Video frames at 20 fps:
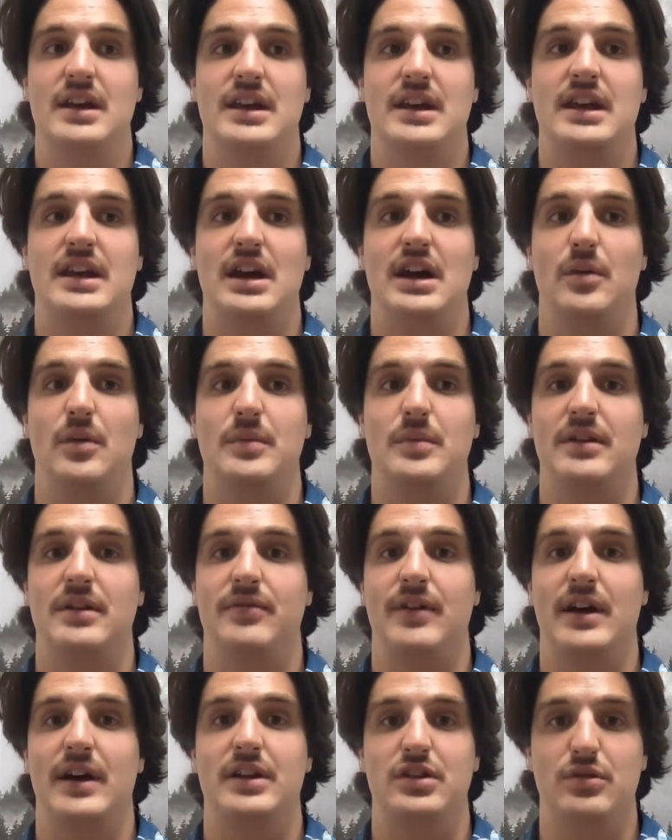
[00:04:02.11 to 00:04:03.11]
He helped me to
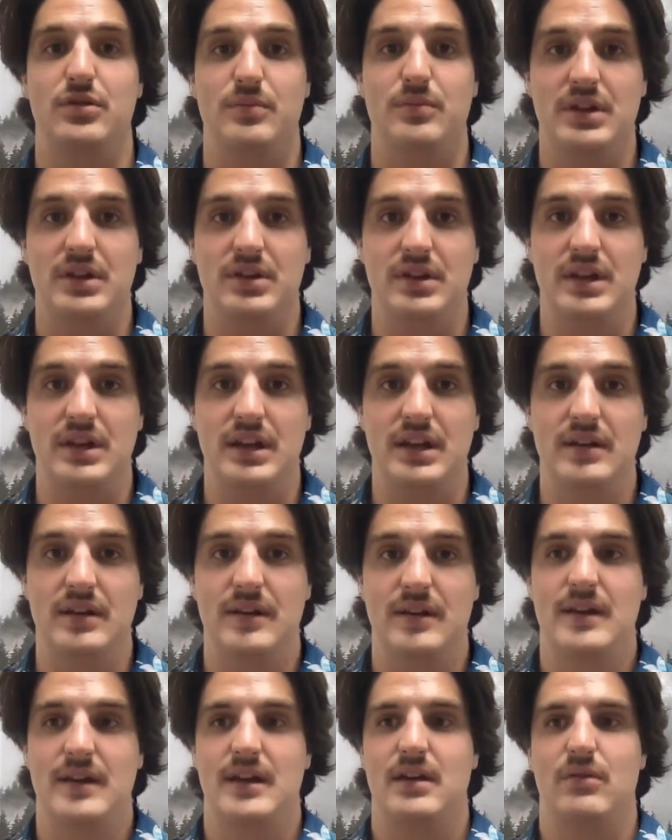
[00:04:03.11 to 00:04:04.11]
find humility.
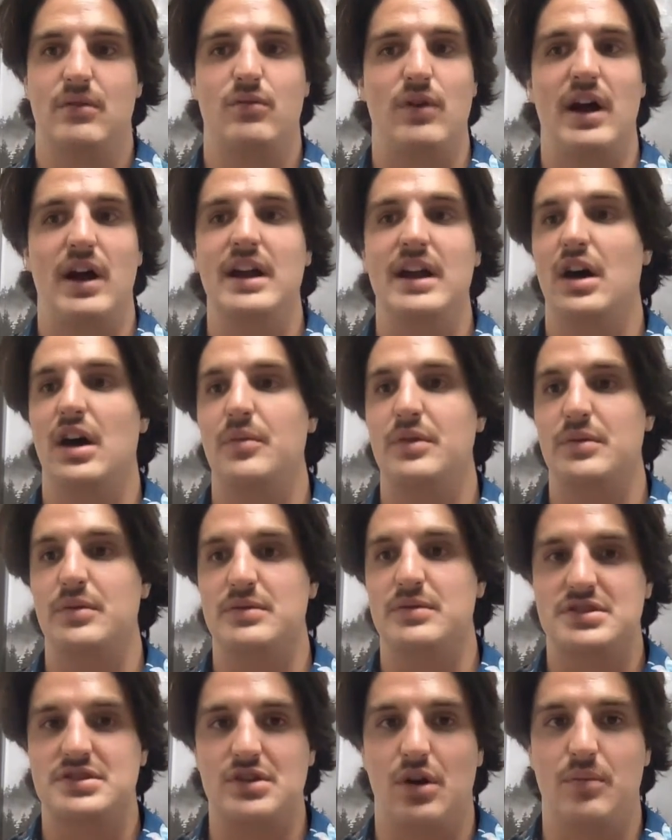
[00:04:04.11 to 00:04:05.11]
Ryan helped me
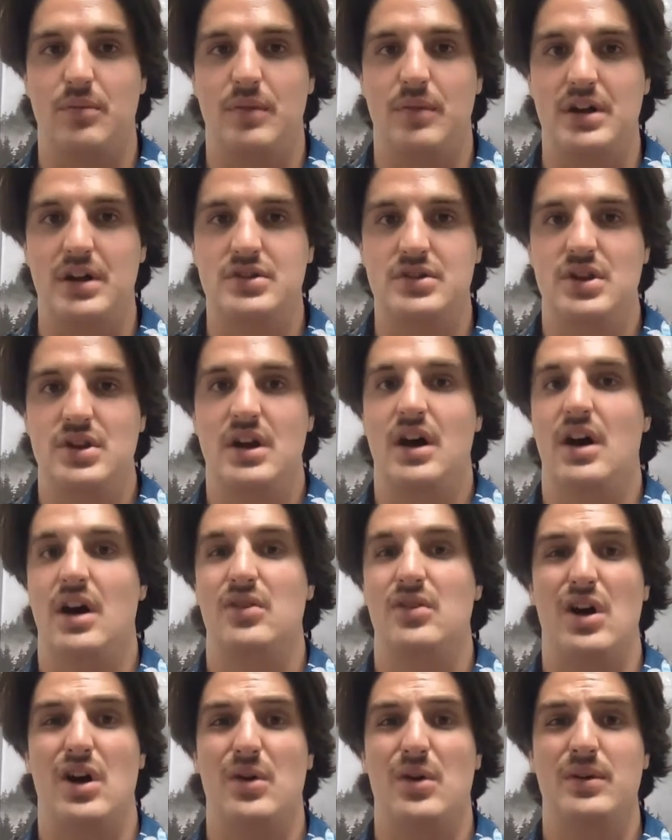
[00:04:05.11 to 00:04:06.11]
with so much,
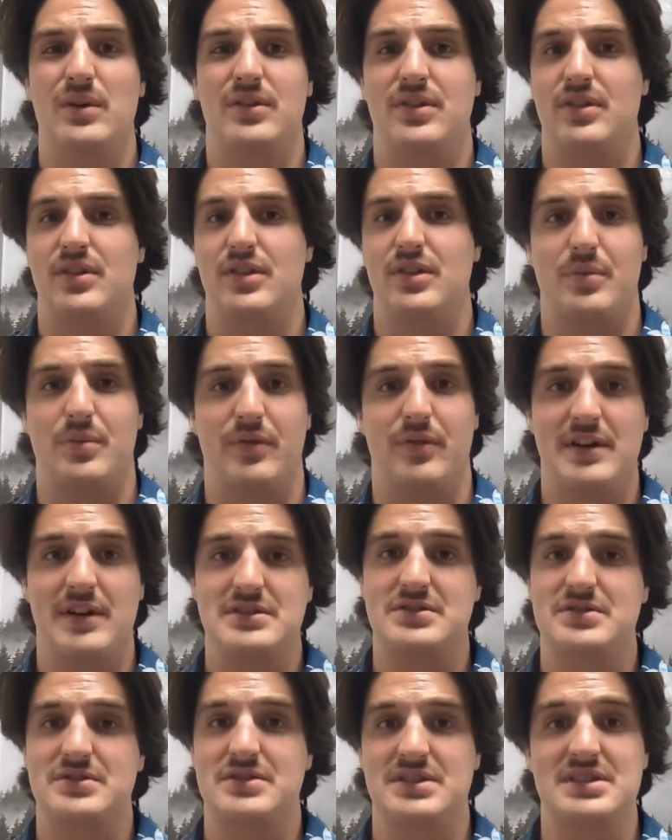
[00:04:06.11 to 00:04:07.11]
along with the
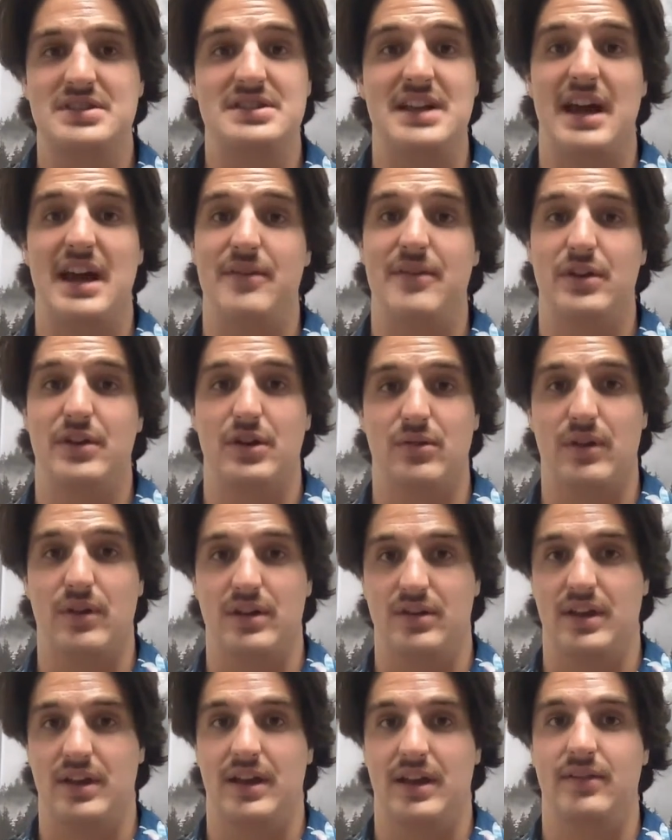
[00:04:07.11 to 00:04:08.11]
professors and staff here at
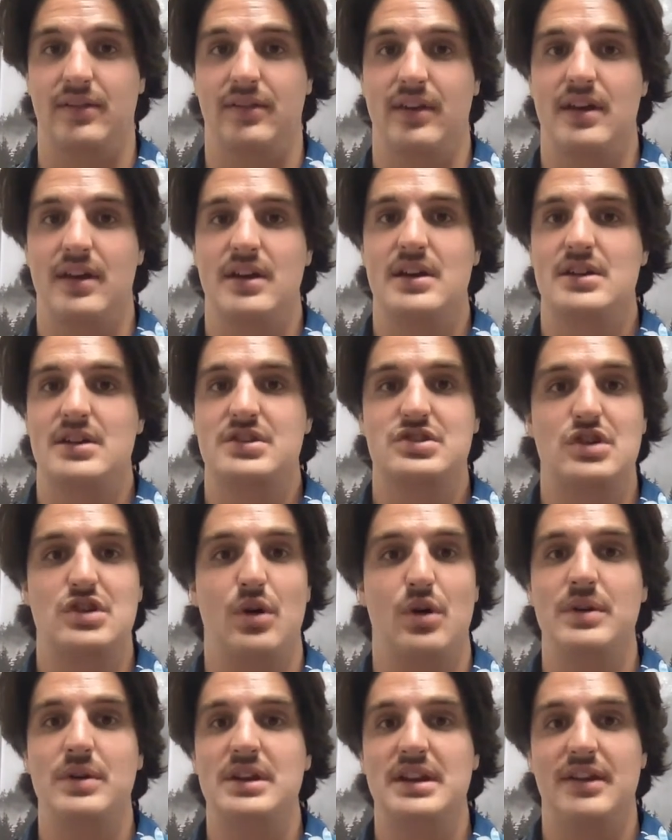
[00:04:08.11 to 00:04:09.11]
Great Lakes.
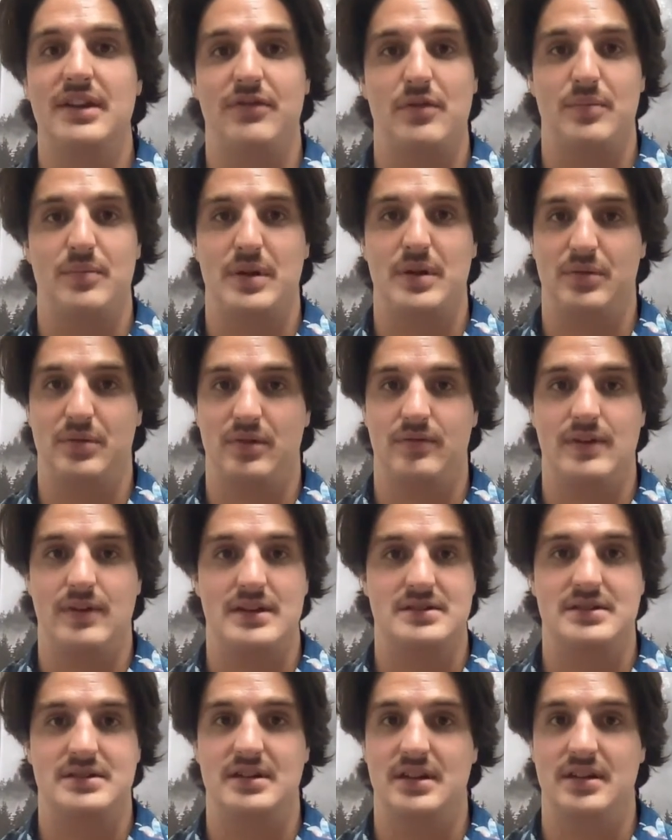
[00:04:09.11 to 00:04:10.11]
So many different people
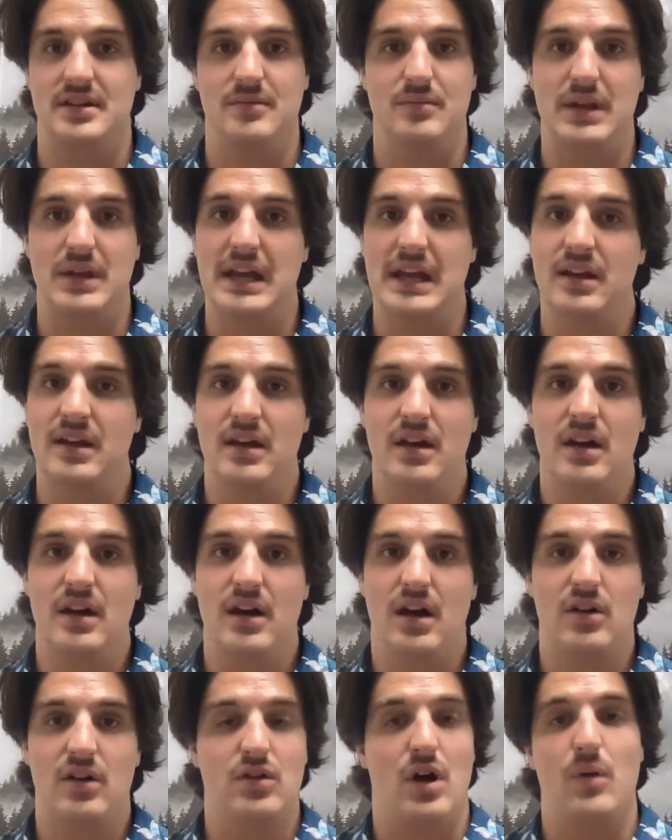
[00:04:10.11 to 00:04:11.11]
invested in me,
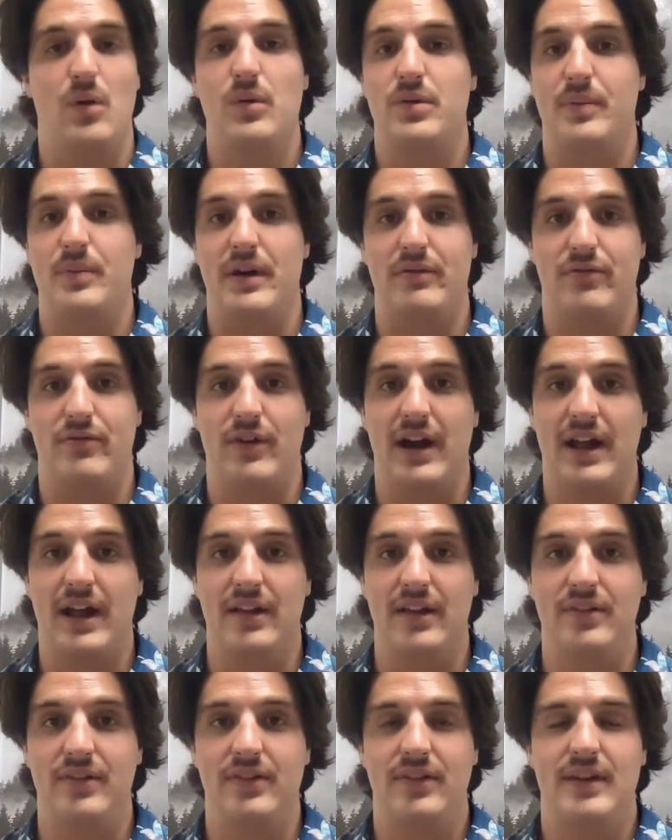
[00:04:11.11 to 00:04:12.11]
along with my
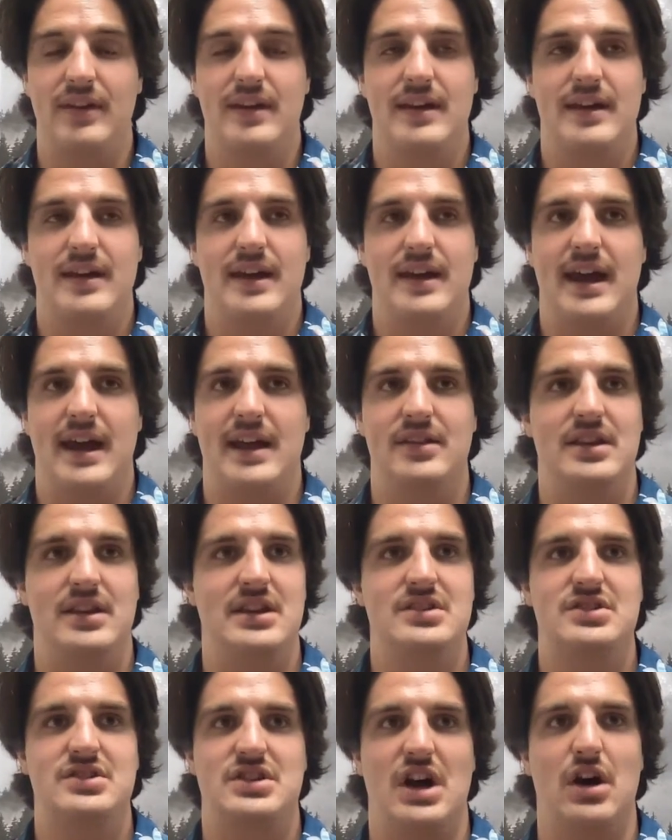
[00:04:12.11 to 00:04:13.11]
friends, and
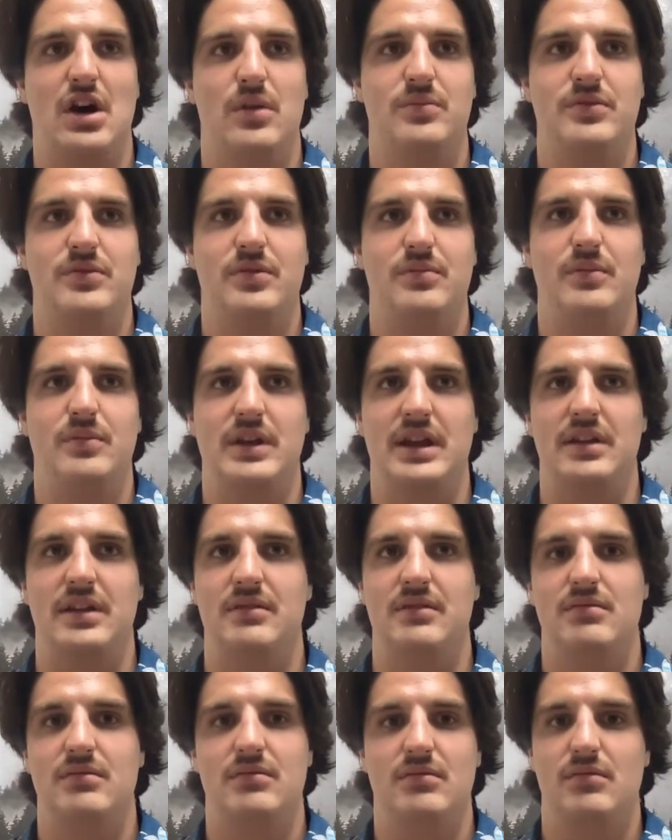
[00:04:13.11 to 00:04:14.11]
they just helped
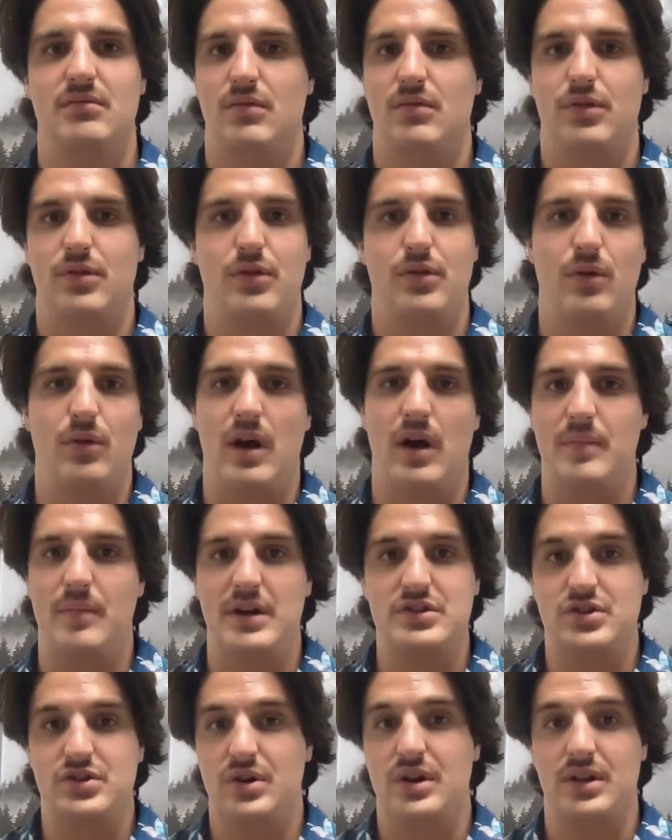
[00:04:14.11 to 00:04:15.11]
me throughout
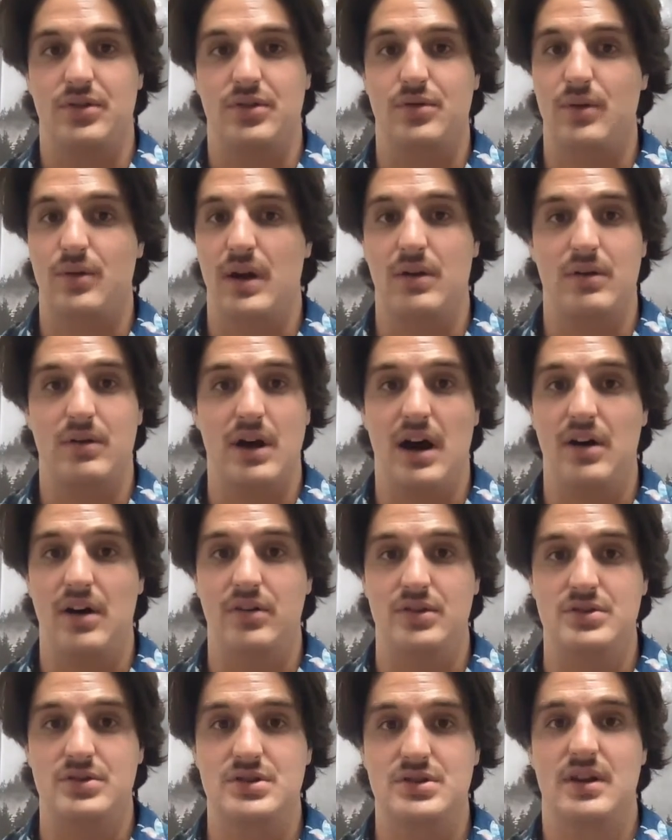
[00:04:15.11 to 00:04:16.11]
my journey, throughout
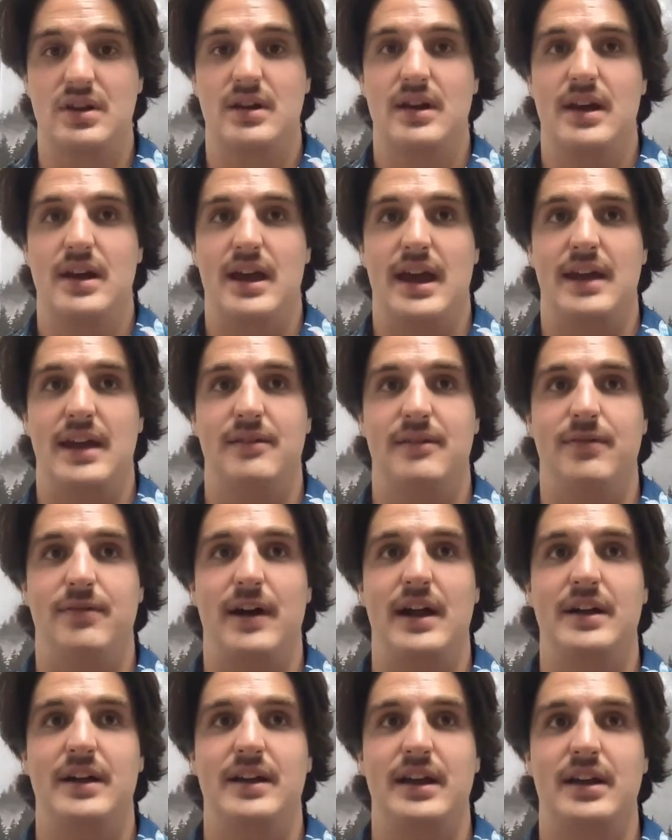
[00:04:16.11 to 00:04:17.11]
college, and
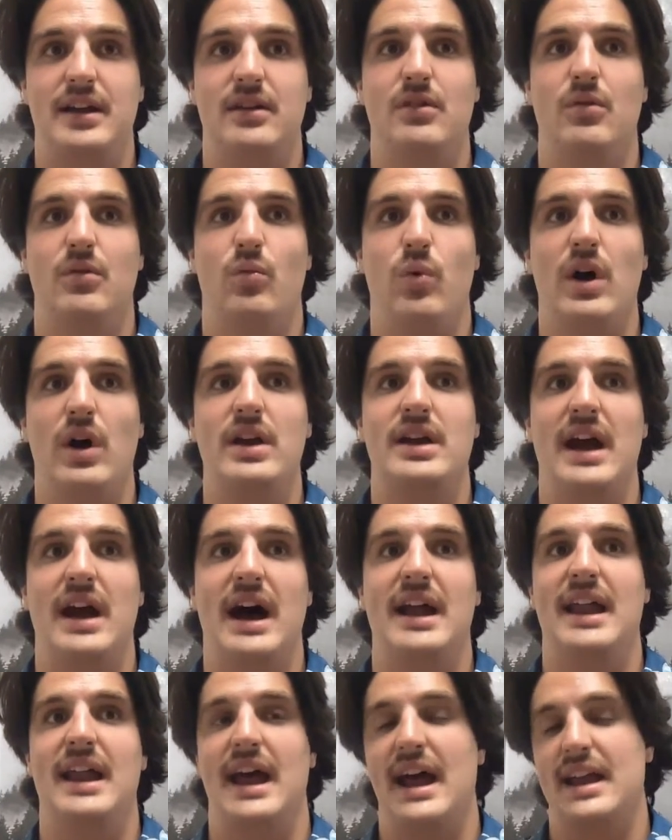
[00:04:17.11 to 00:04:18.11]
finding what
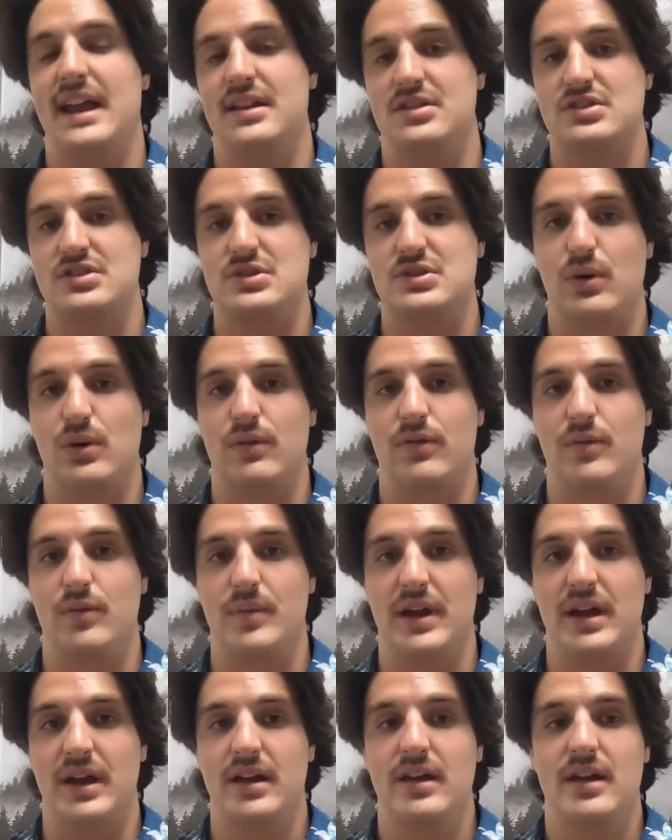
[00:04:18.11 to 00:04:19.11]
God had in store for
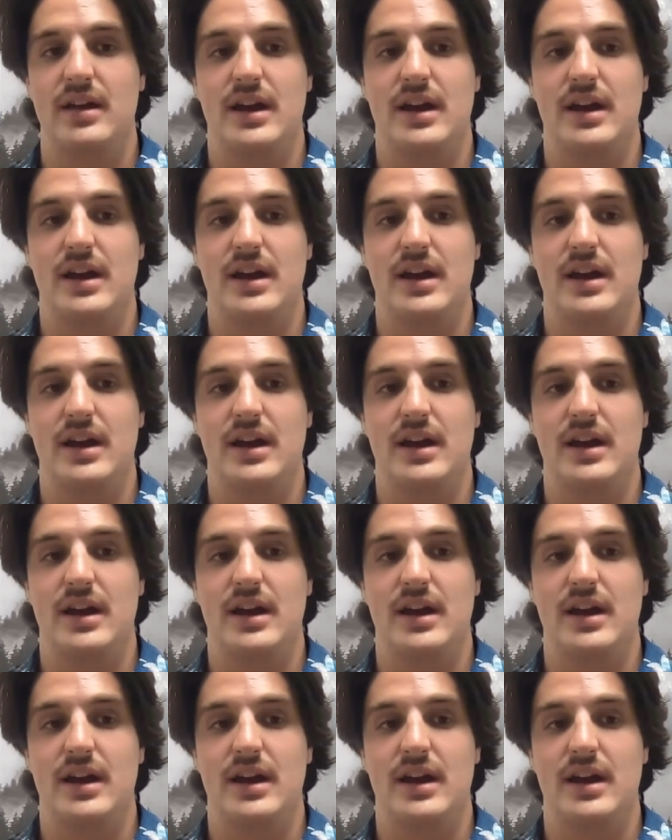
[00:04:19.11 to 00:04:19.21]
me.